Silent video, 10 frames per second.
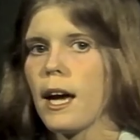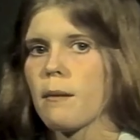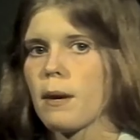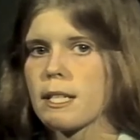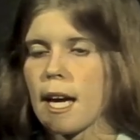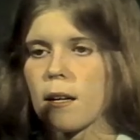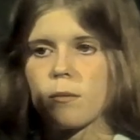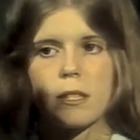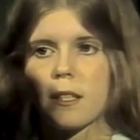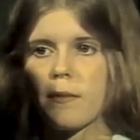And my
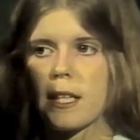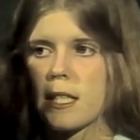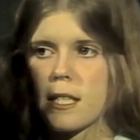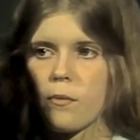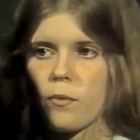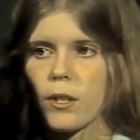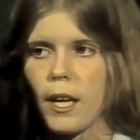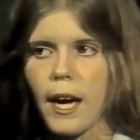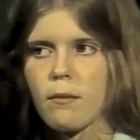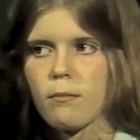dad was living in Denver and